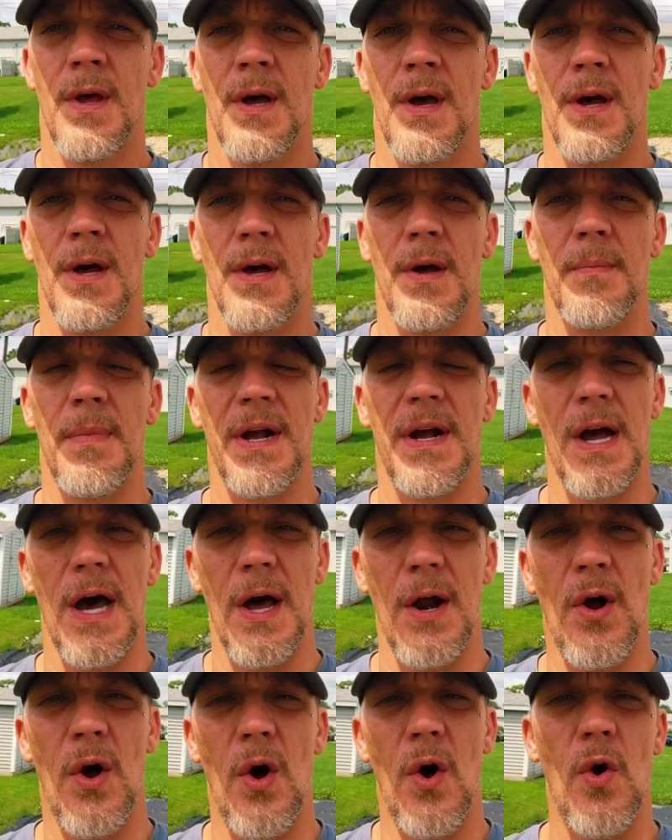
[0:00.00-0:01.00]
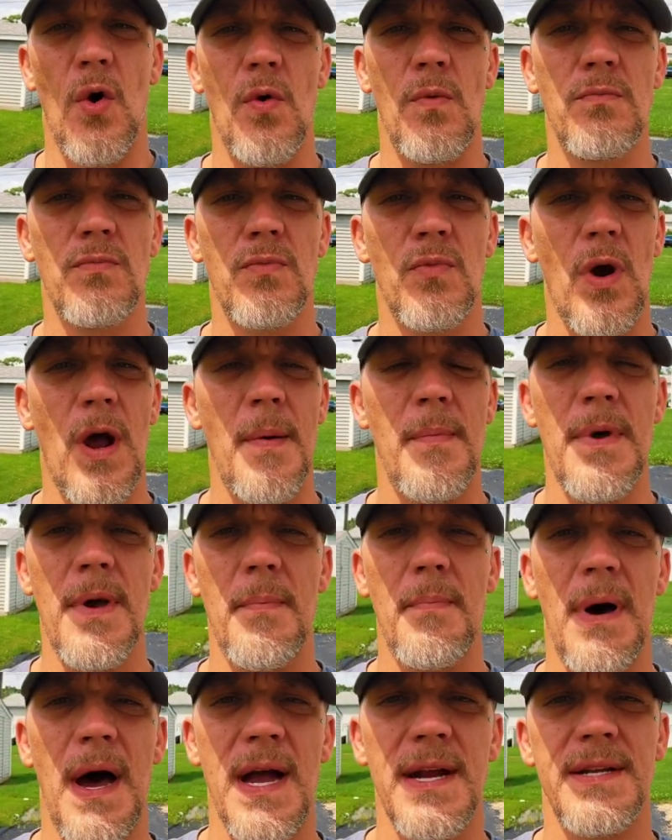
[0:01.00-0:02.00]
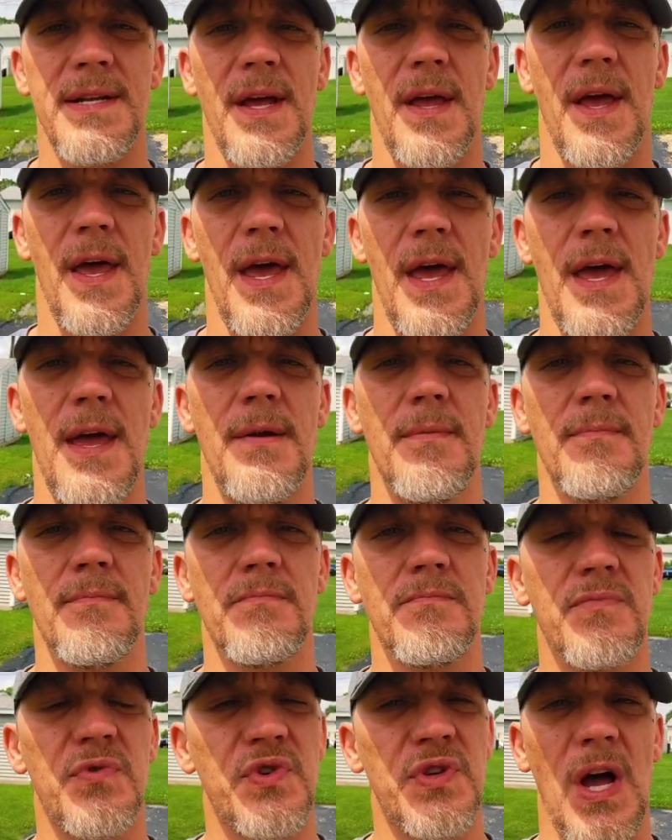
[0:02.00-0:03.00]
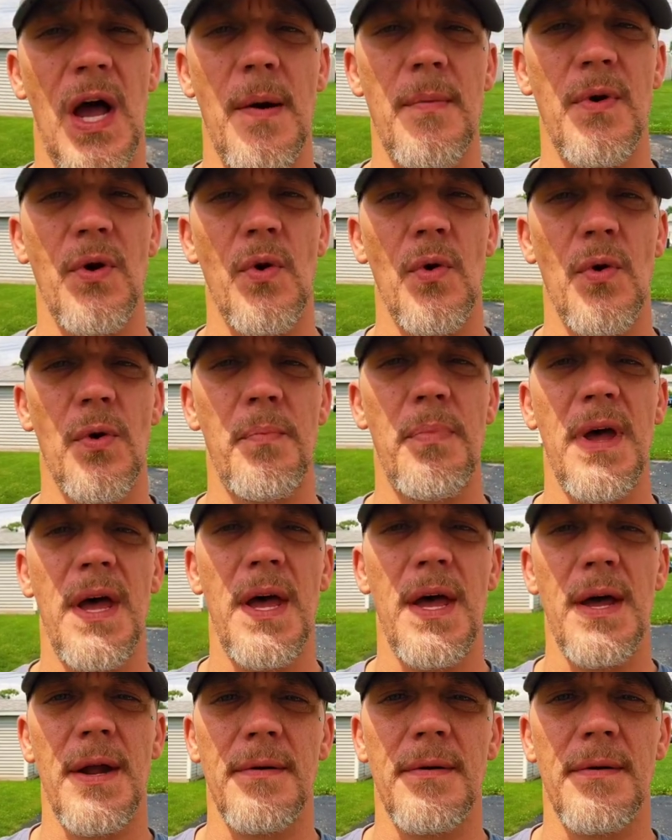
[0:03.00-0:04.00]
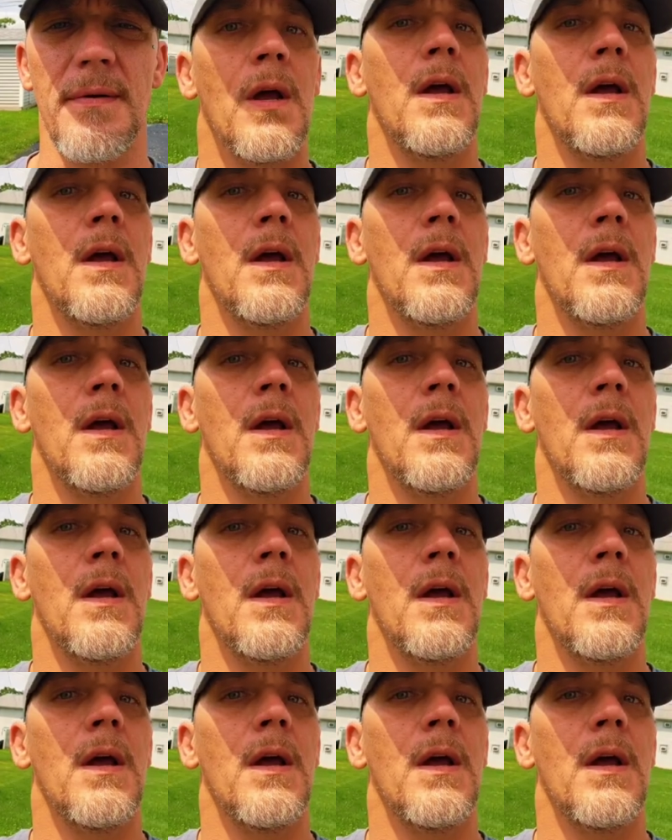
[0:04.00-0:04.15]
I got home, grabbed me a bite to eat. It's time to go to bed.